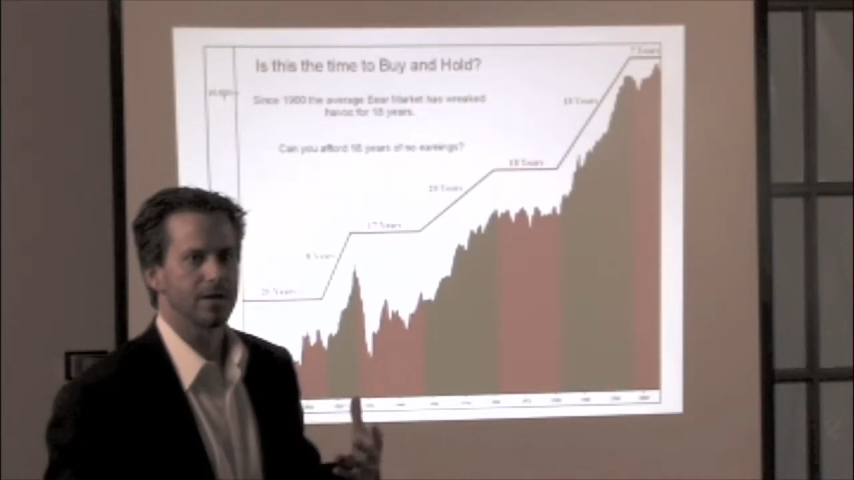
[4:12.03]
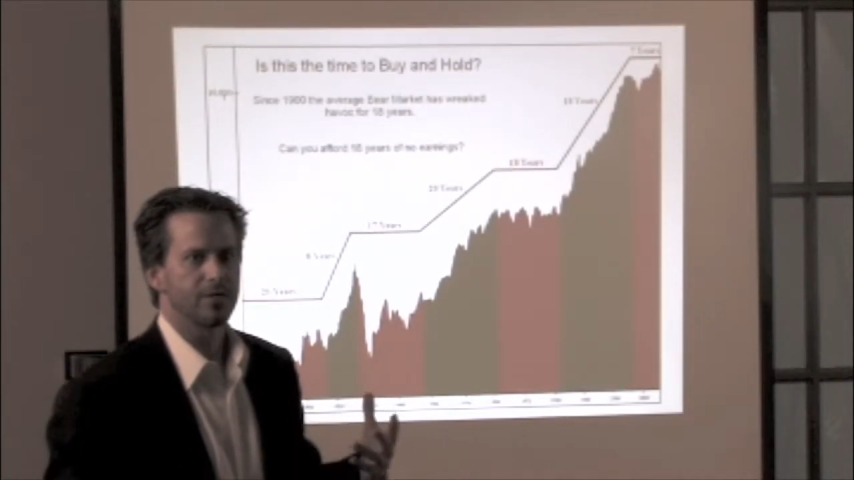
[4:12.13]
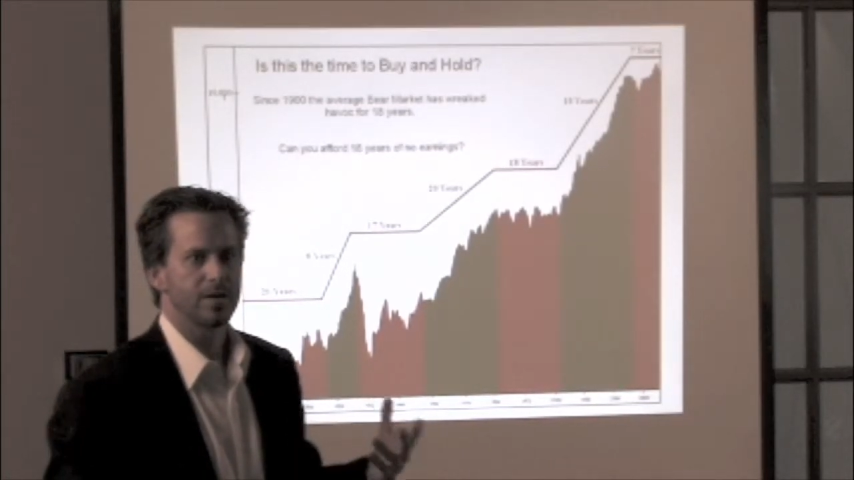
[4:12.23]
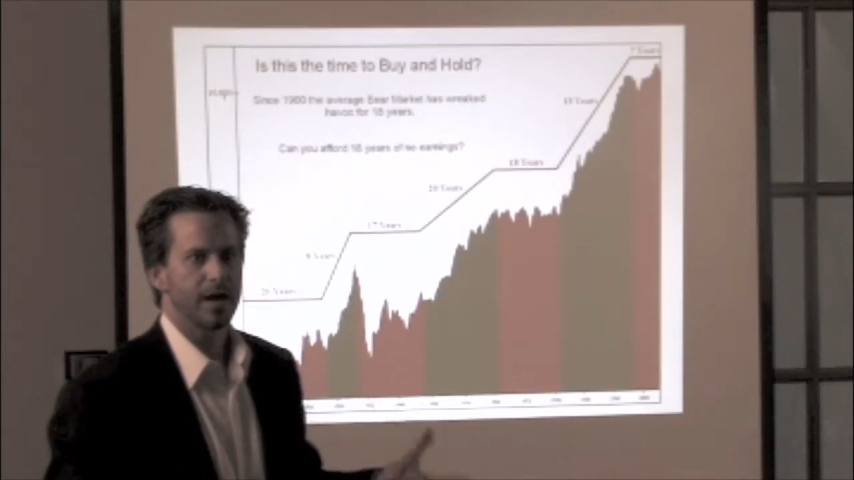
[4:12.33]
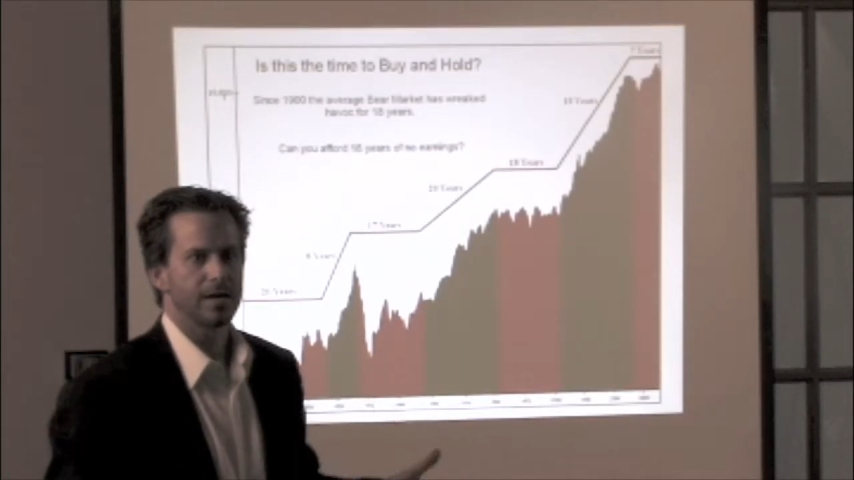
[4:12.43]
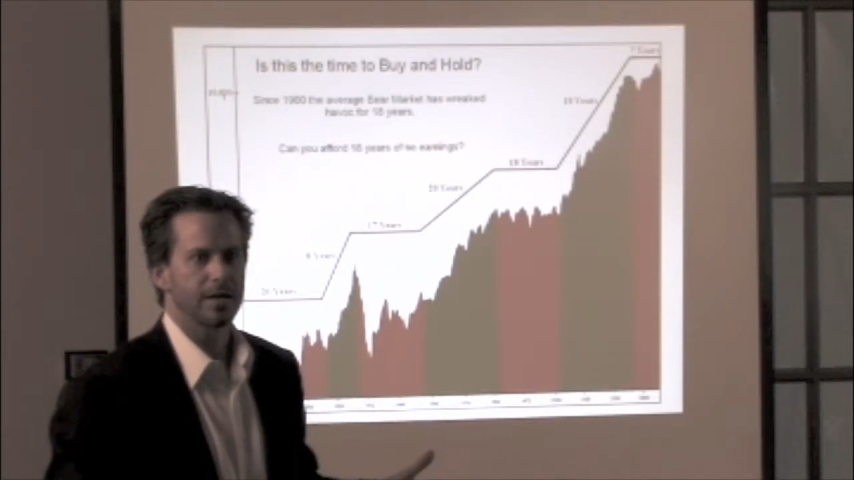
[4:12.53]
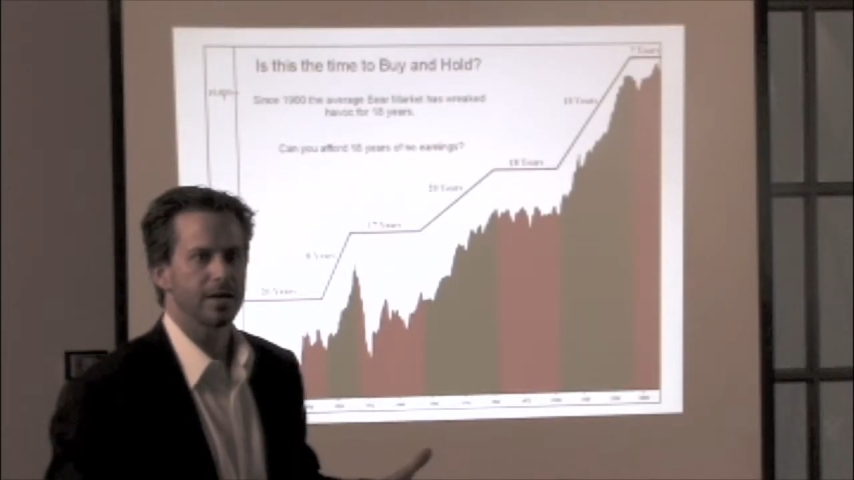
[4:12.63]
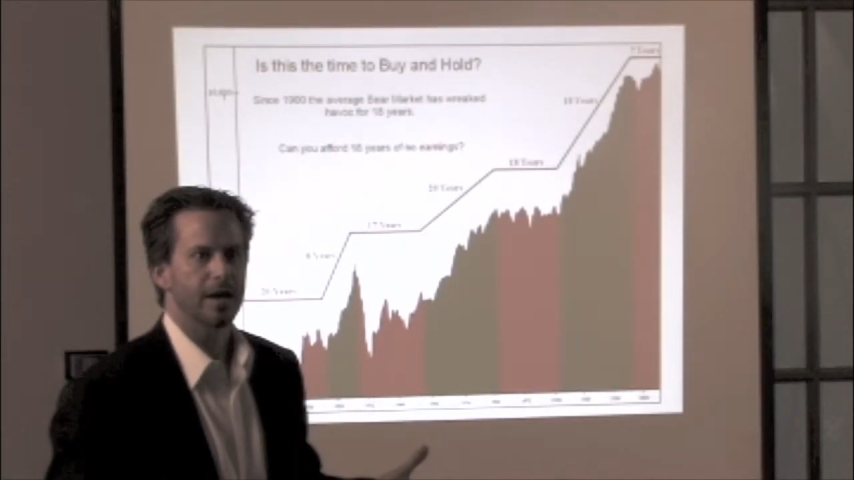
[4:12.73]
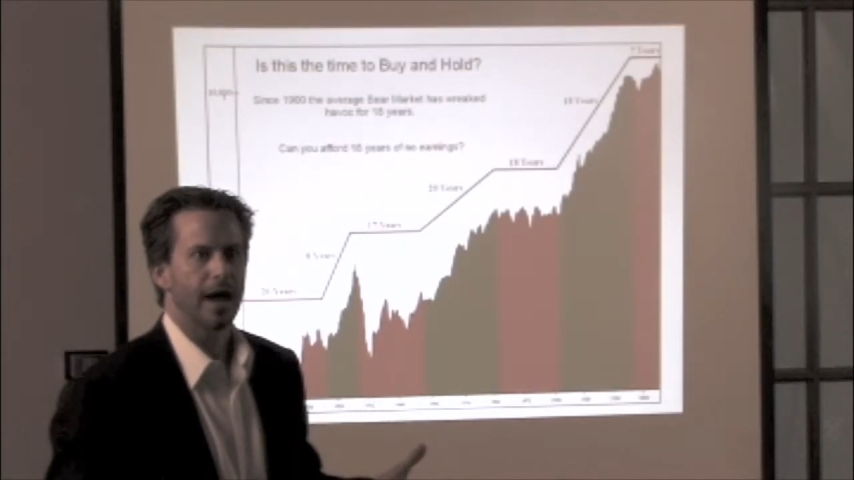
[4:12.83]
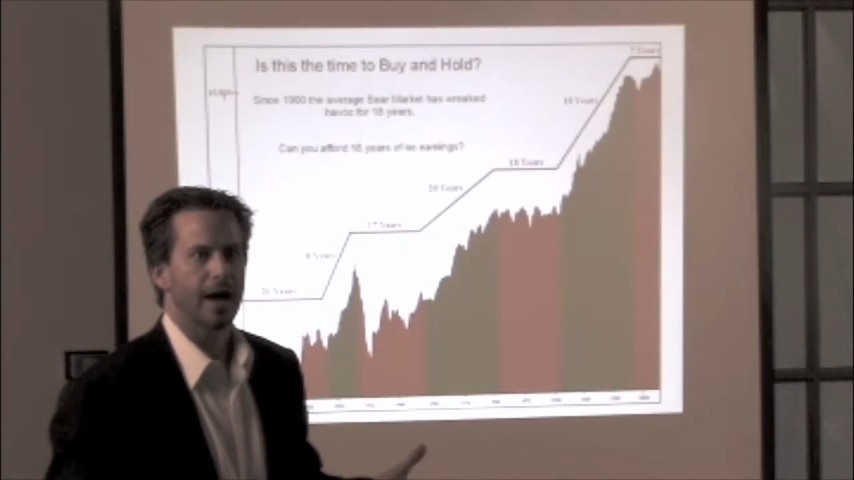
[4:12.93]
even day to
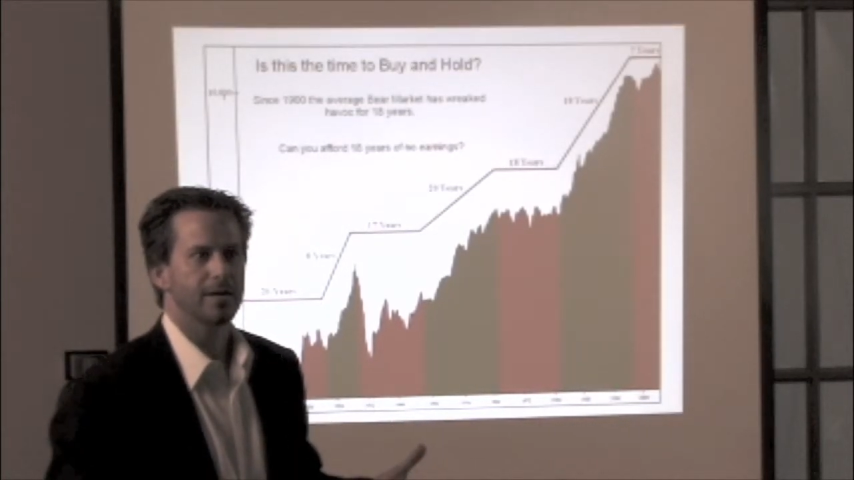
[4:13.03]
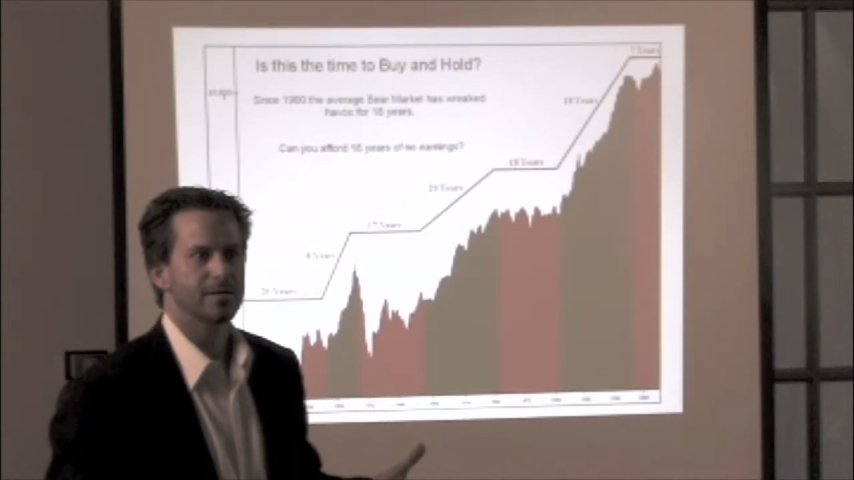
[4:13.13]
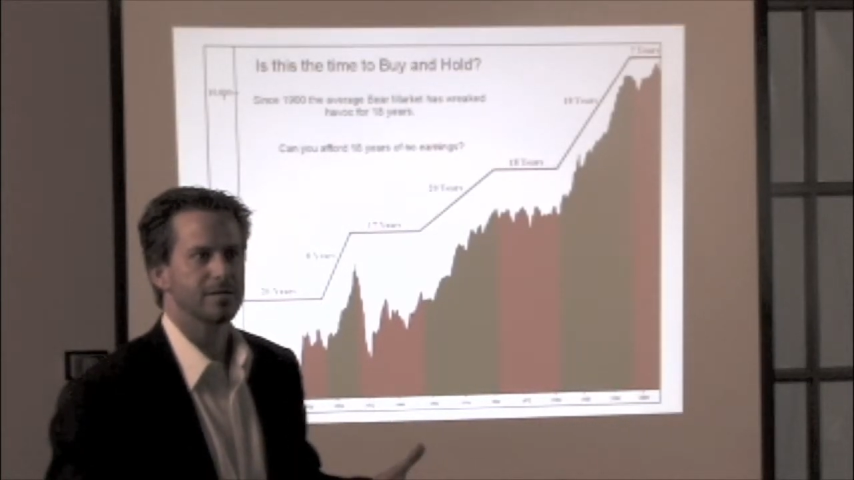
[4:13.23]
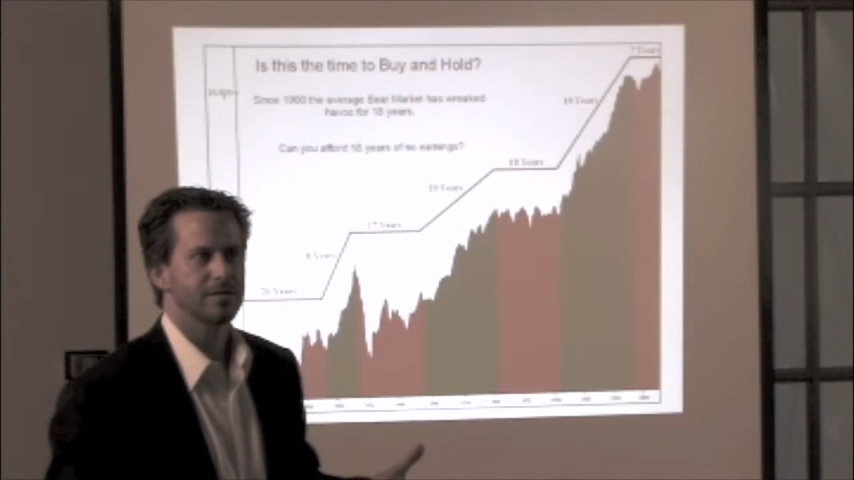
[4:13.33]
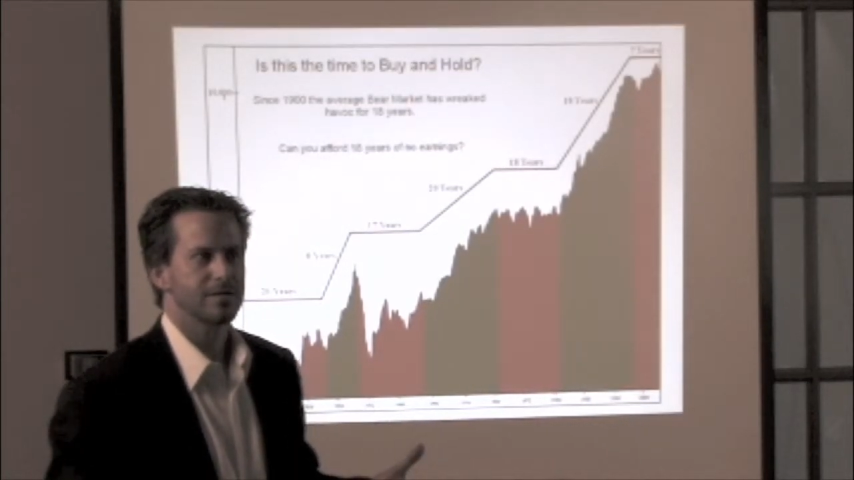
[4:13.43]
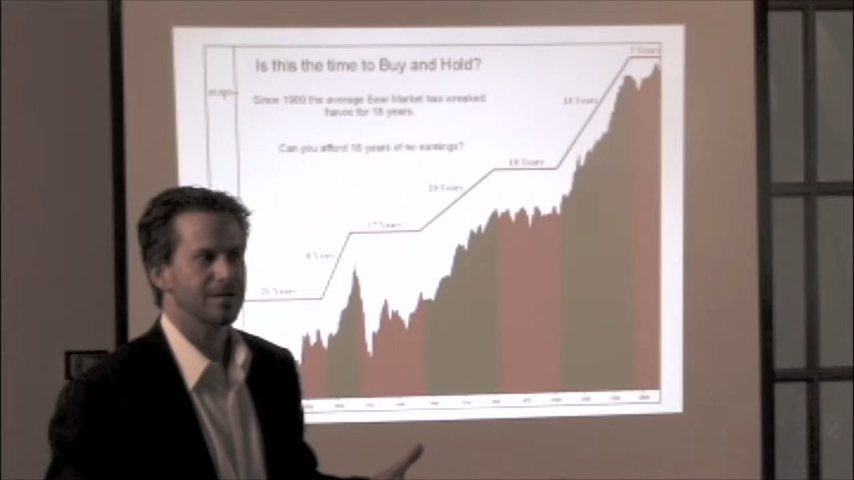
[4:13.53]
get gas.